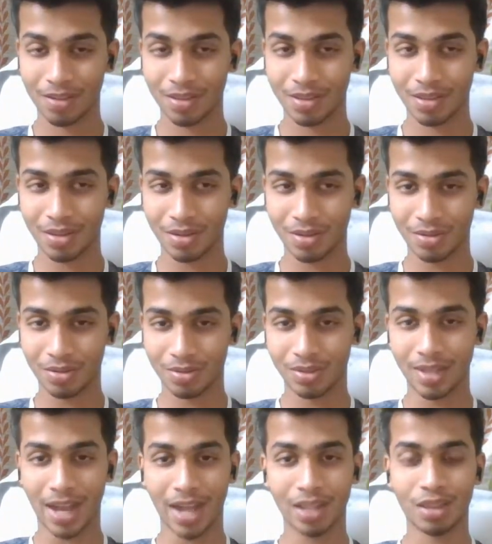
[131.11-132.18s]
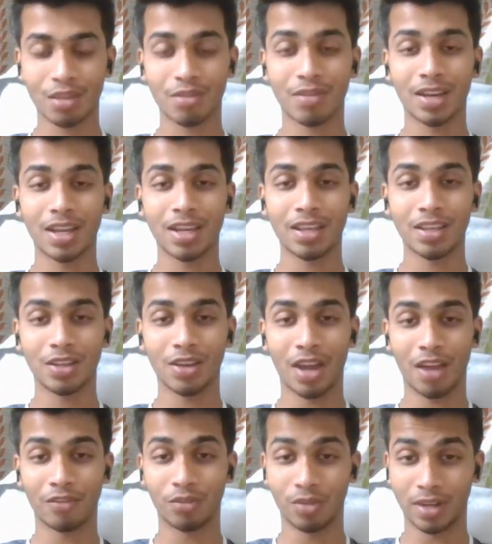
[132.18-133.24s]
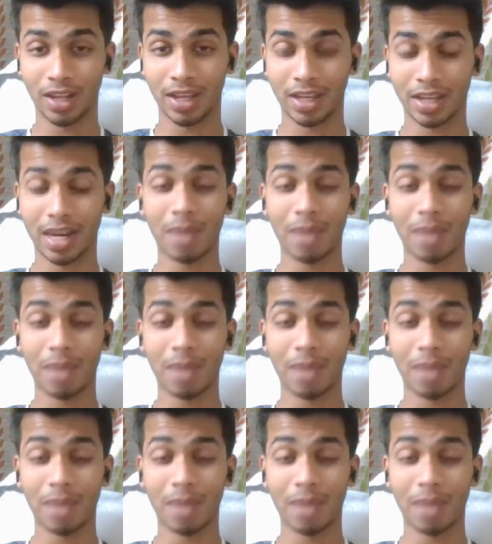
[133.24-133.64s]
So that's why you have to take it.